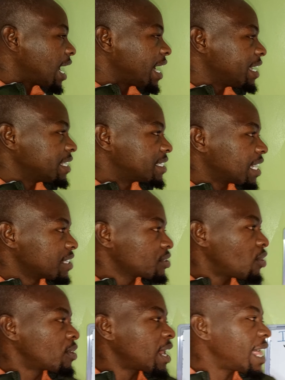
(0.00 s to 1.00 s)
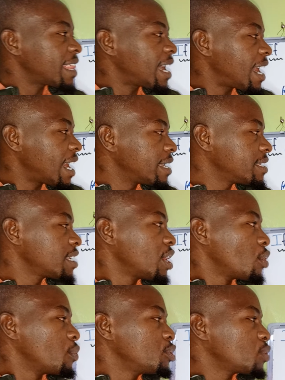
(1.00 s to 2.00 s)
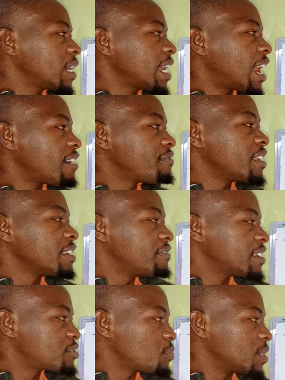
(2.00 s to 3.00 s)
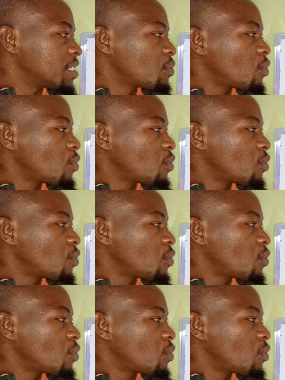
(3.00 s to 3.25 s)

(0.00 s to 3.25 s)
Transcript: High returns. On other hand, we usually have the investments.